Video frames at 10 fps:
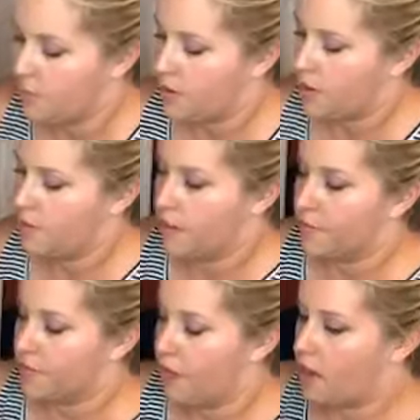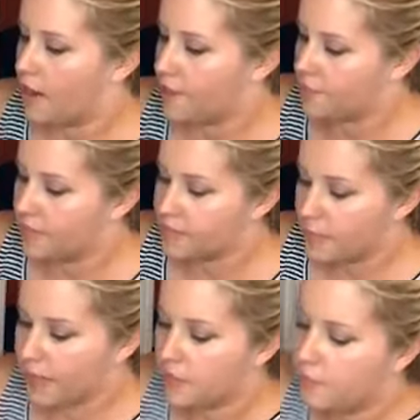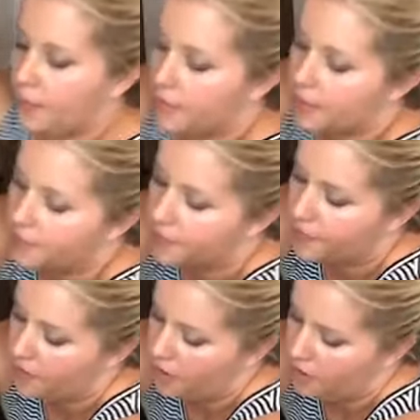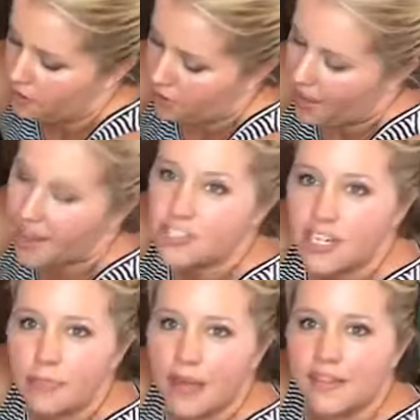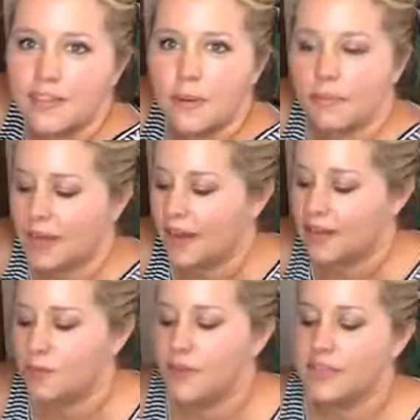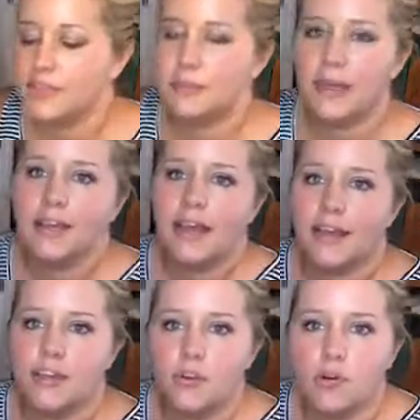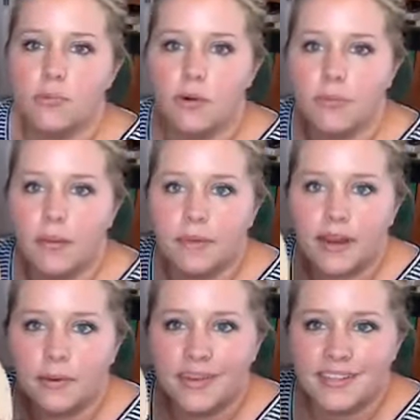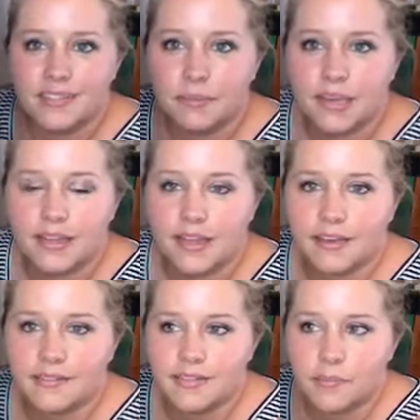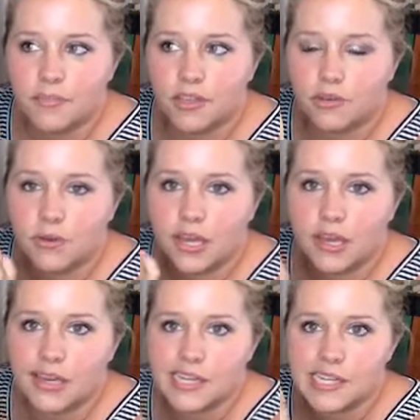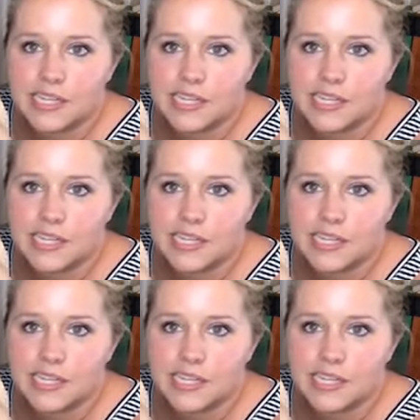of water over there. All right, let's paint the pumpkin. How should I paint this pumpkin? I don't want it to be like a normal pumpkin. I want it to be like something unique.